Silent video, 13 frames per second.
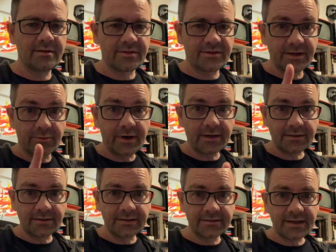
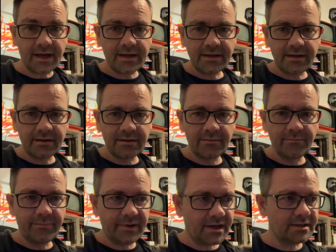theoretically die,
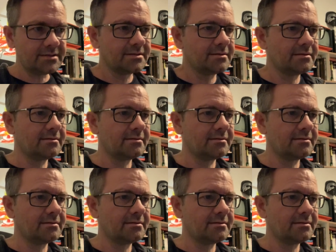but